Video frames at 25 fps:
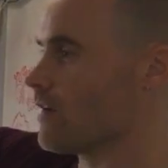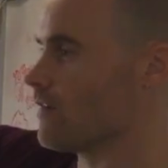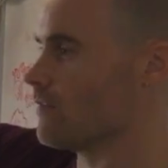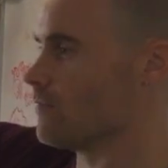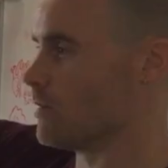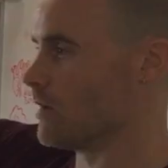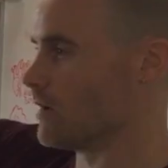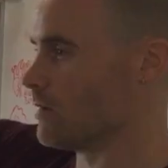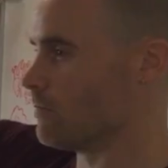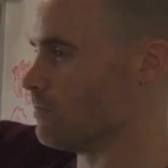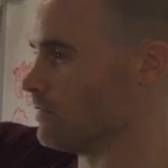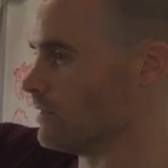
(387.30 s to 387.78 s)

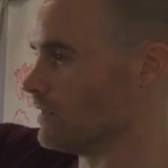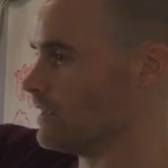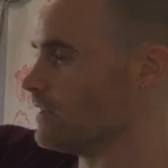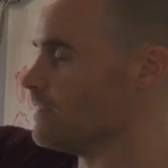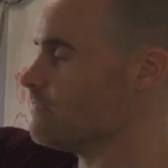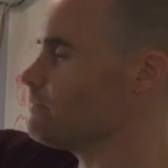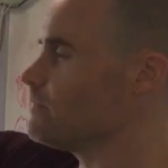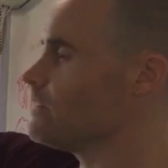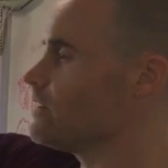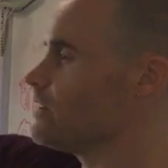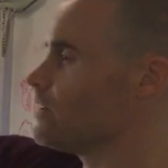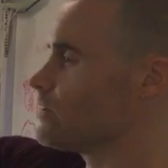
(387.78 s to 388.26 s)
Everybody
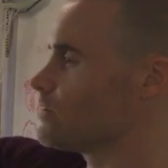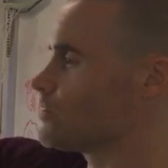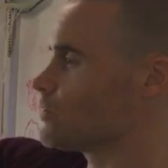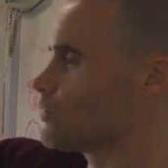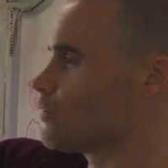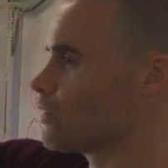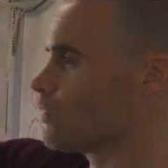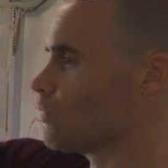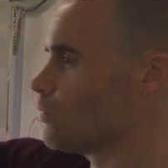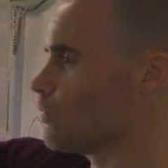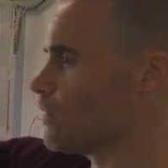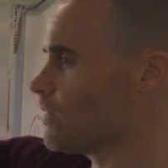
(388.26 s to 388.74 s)
believe me or
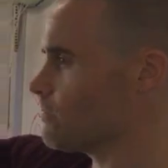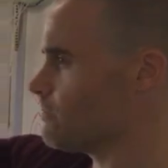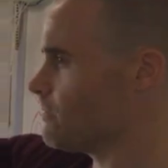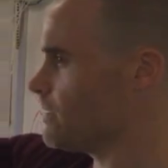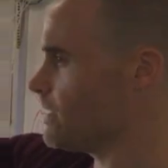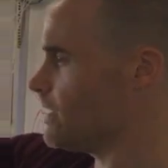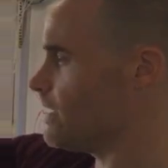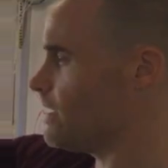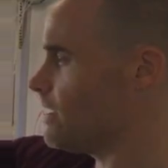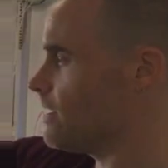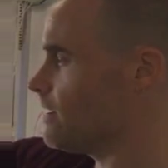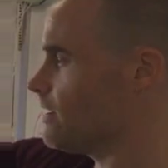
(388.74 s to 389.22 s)
sort of with
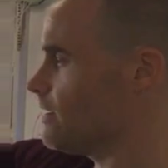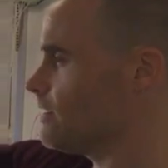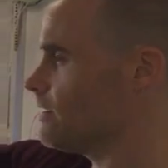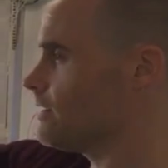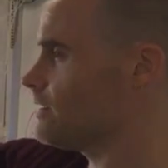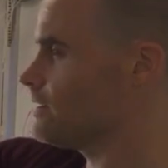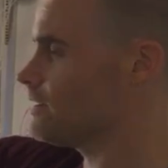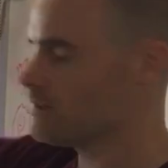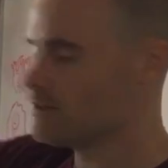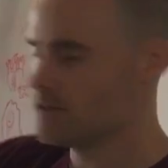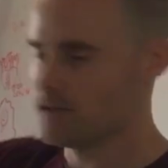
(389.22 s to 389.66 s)
me here?